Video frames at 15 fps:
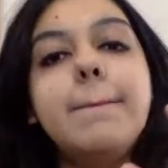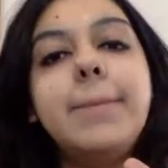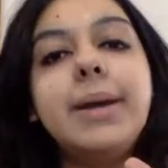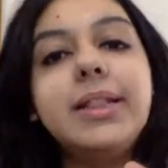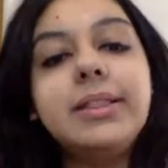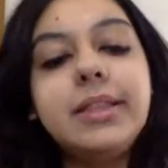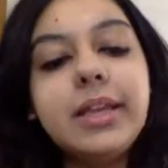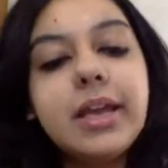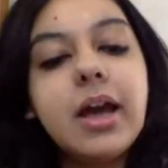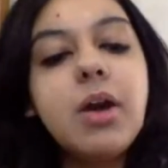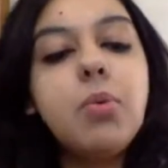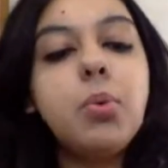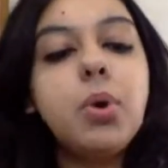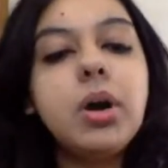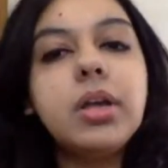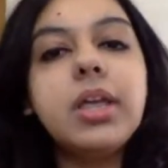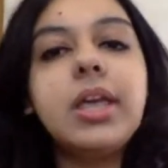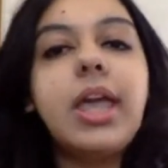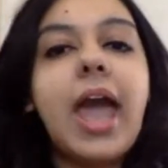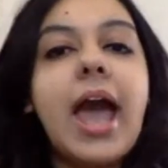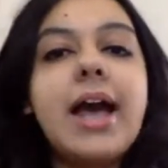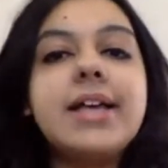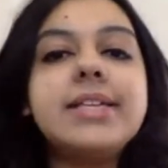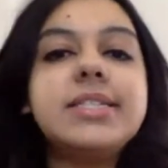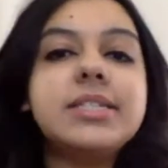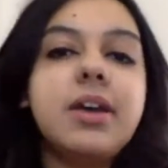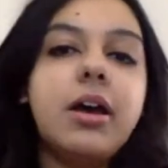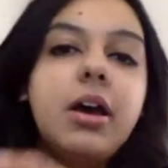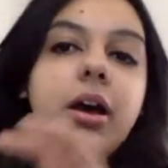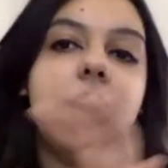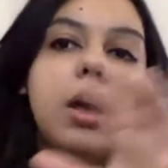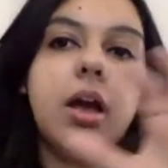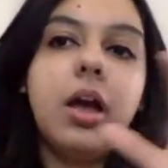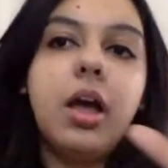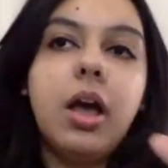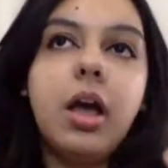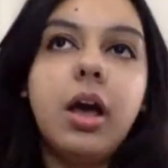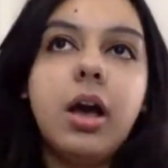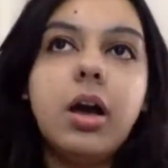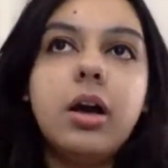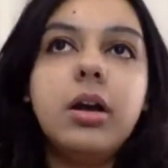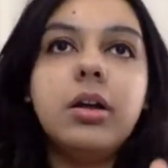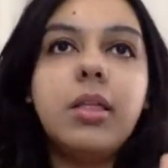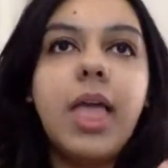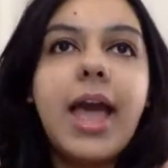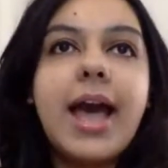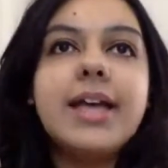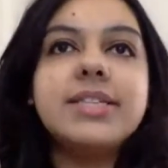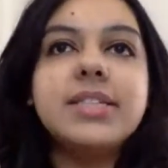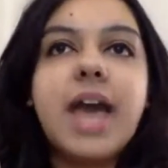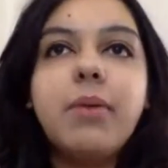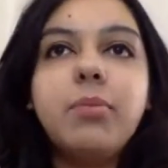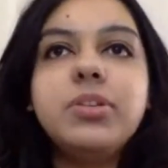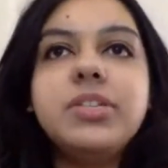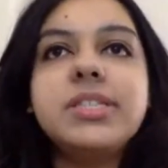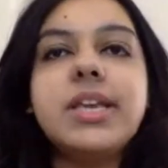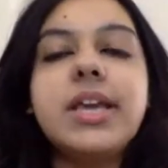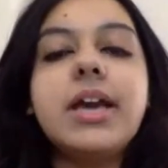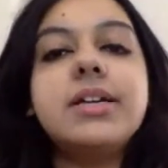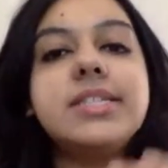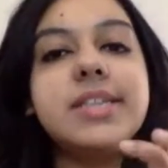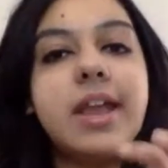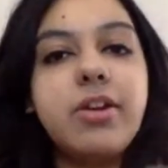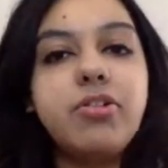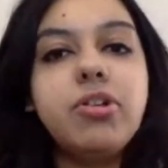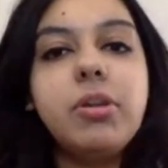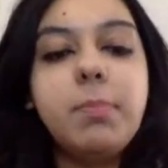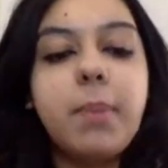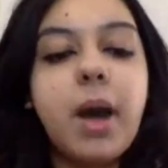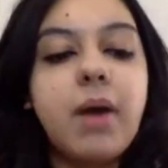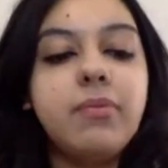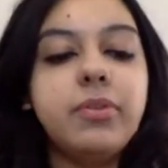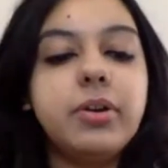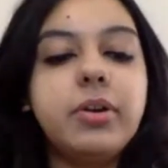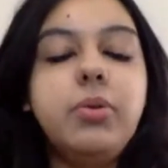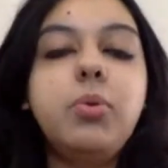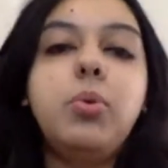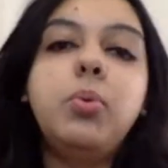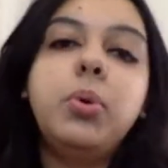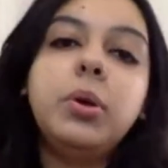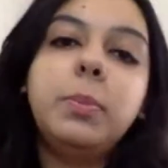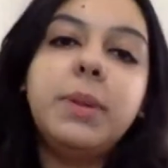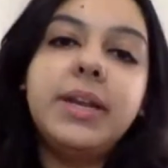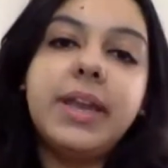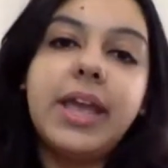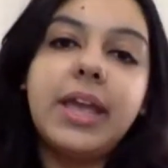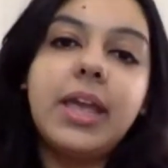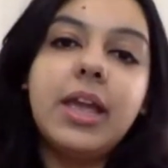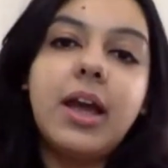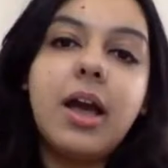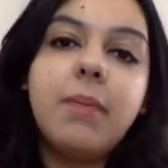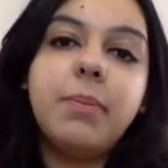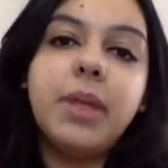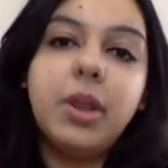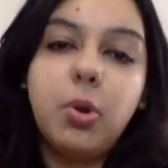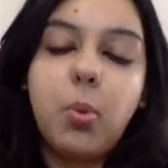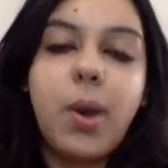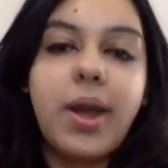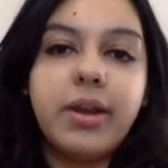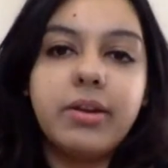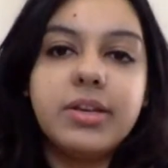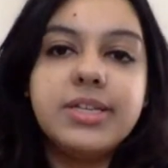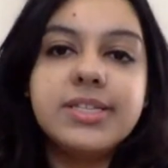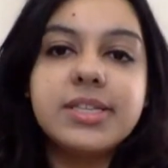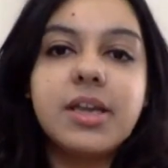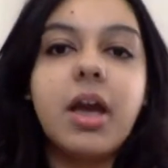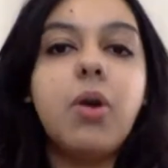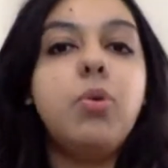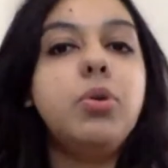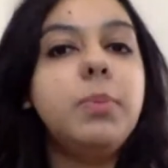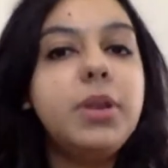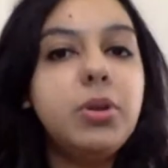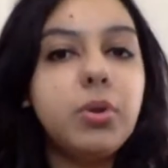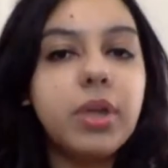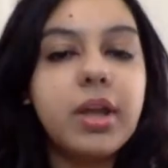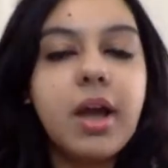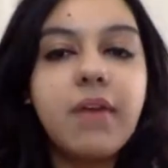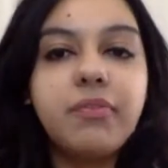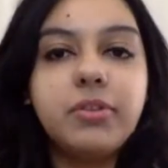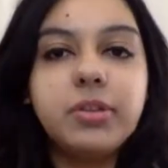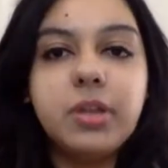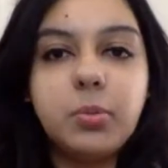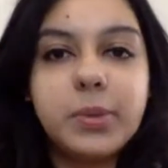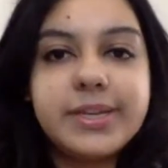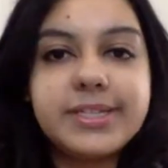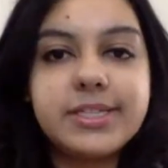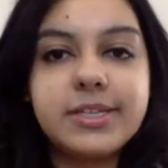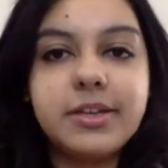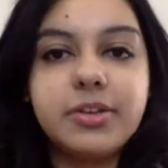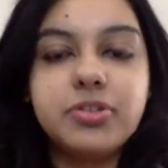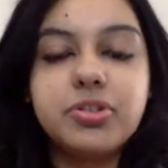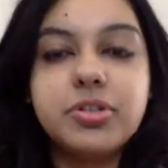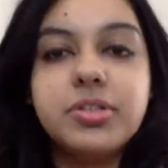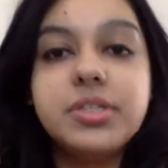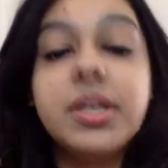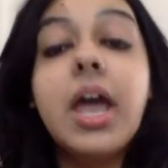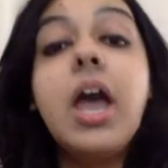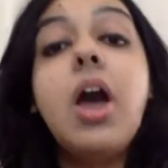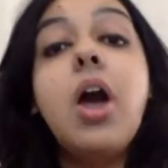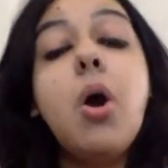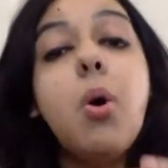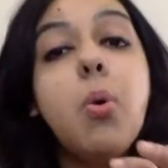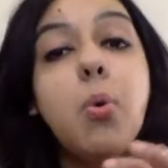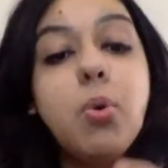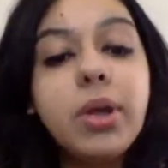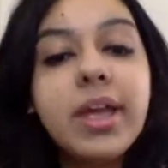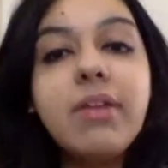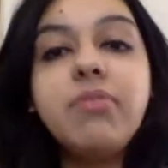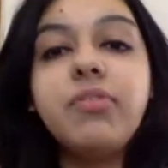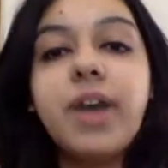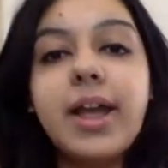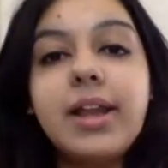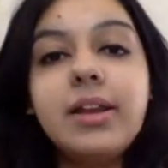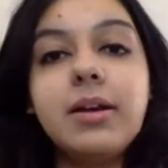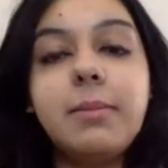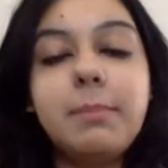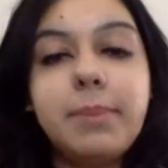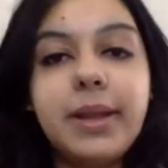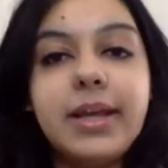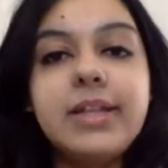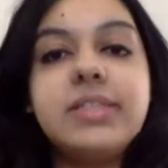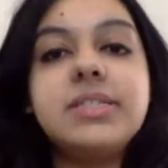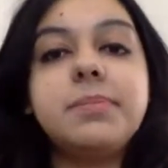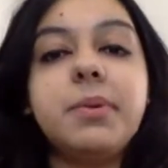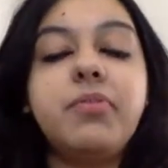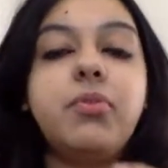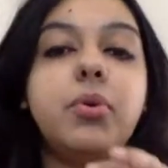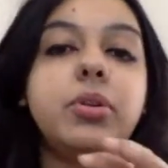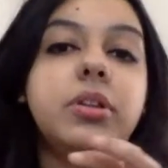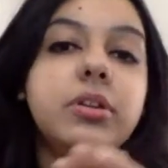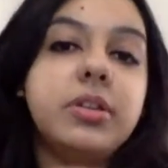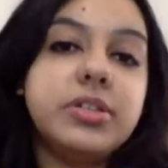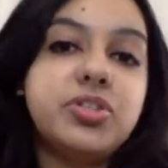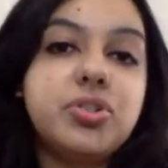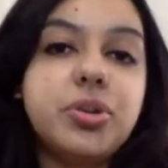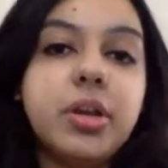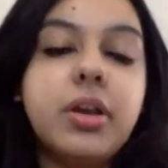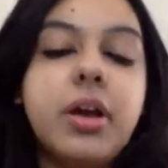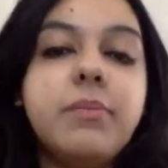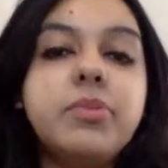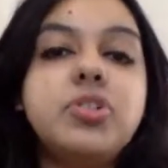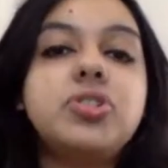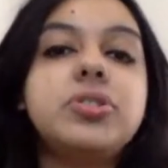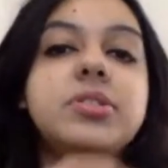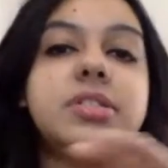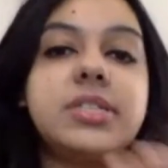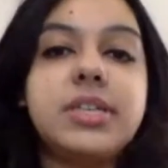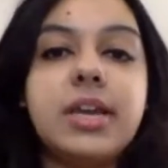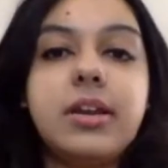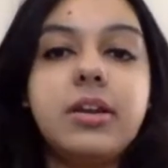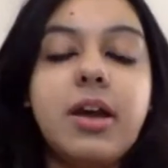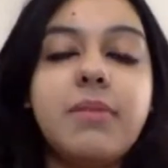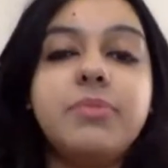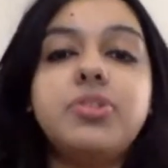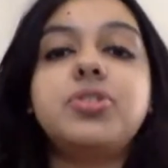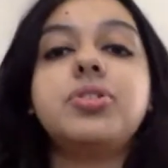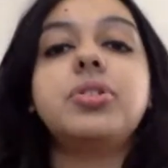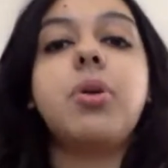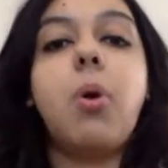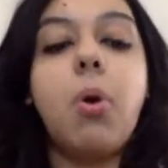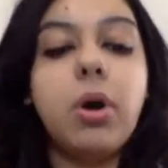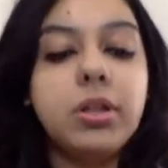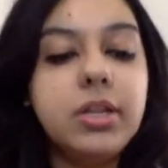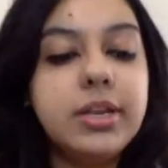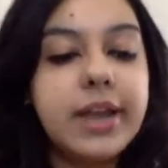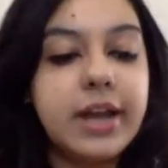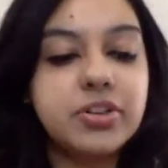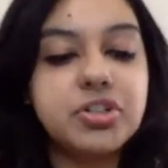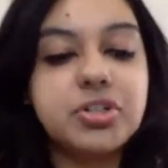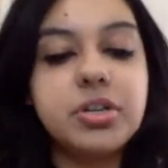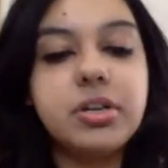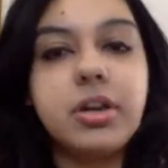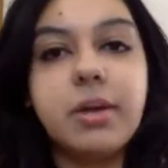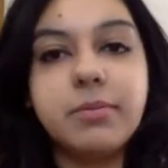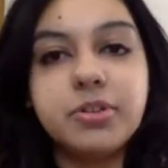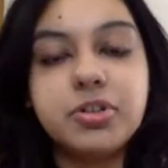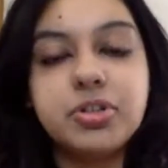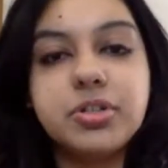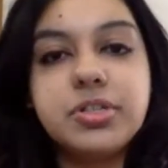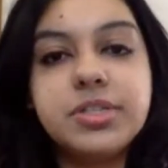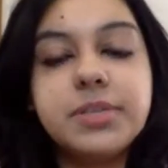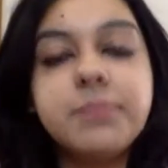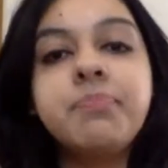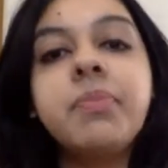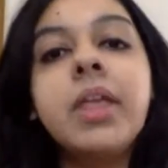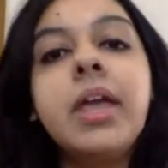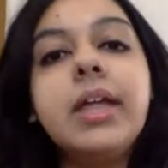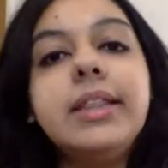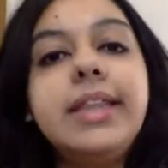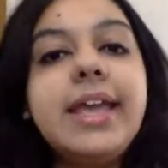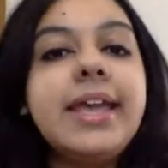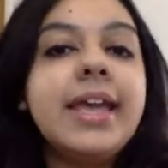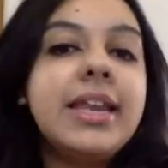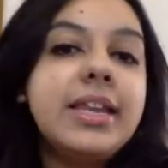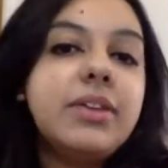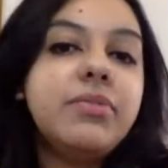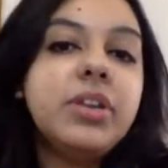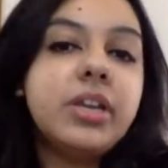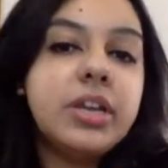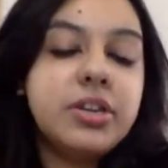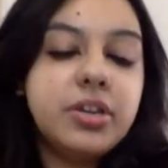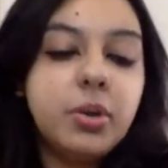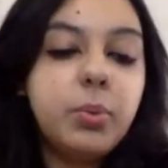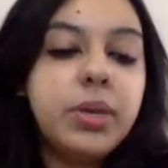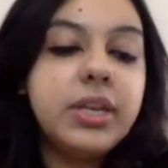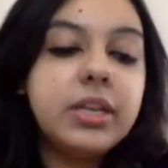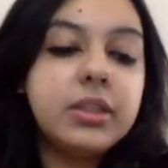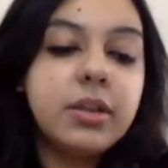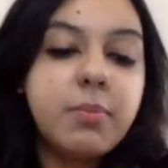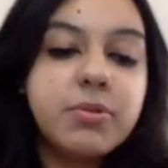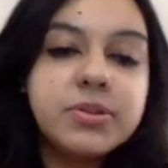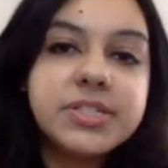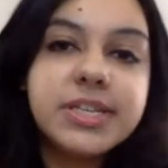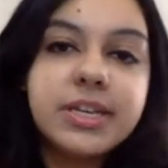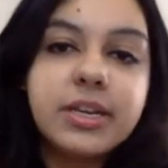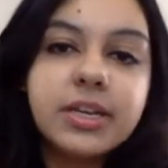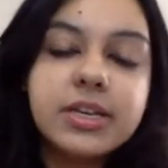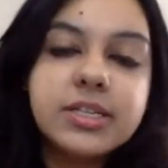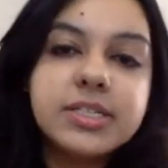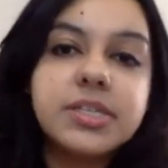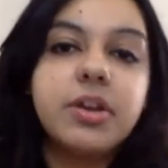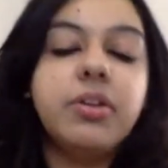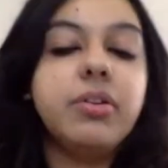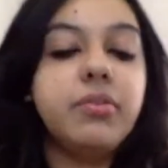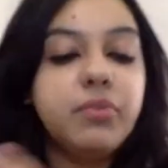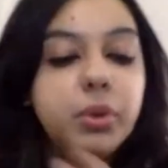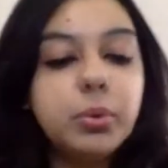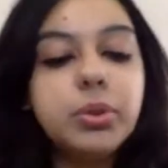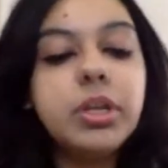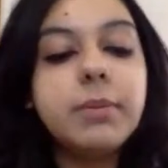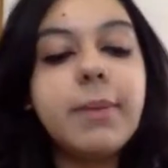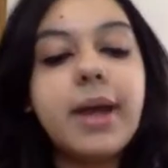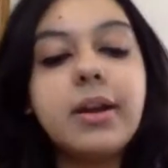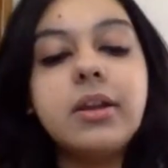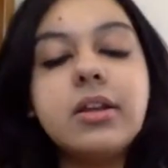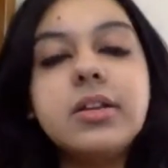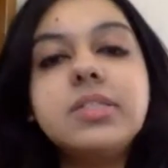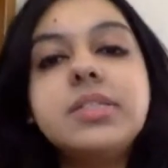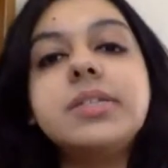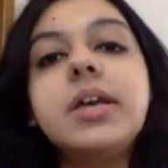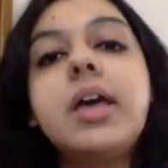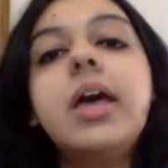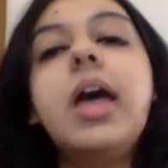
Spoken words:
but they are working as I would say, a central power who would be taking up inquiries, who would be looking after the investigations, who can file complaints before the district commission, state commission, or the national commissions. They can even intervene in the proceedings, review the matters,